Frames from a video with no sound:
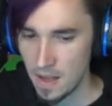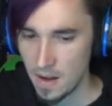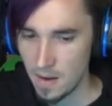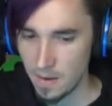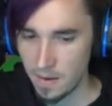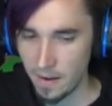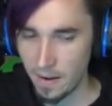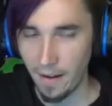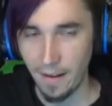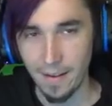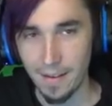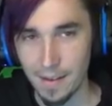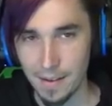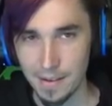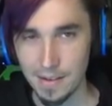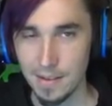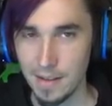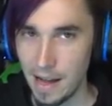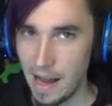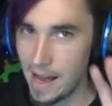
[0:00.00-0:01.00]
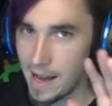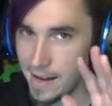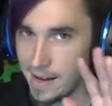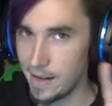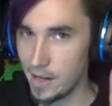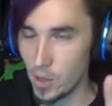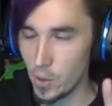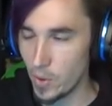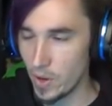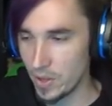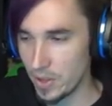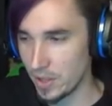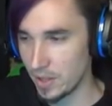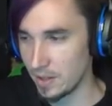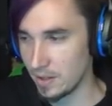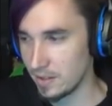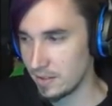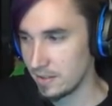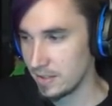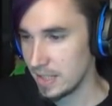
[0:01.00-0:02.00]
Okay. Had to deal with
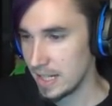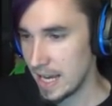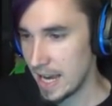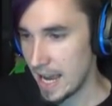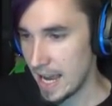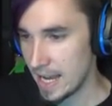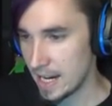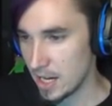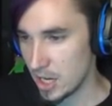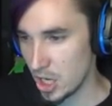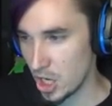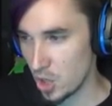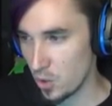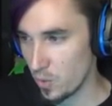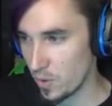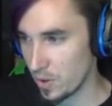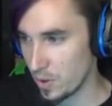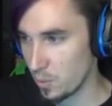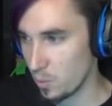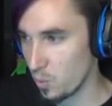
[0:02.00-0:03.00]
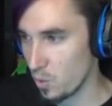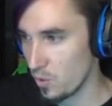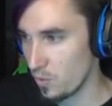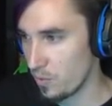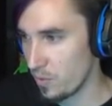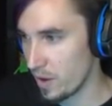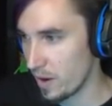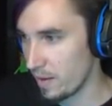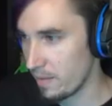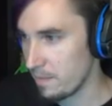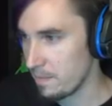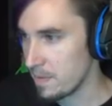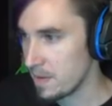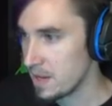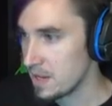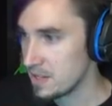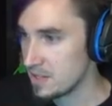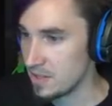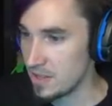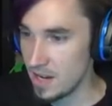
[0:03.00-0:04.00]
the had to deal with the wolf there.
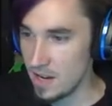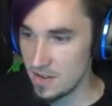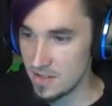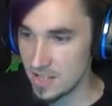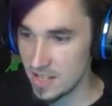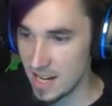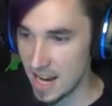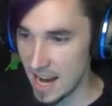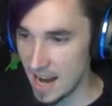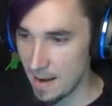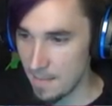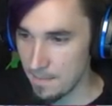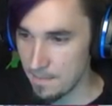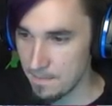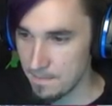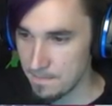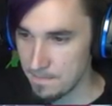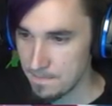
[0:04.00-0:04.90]
So there's the dam.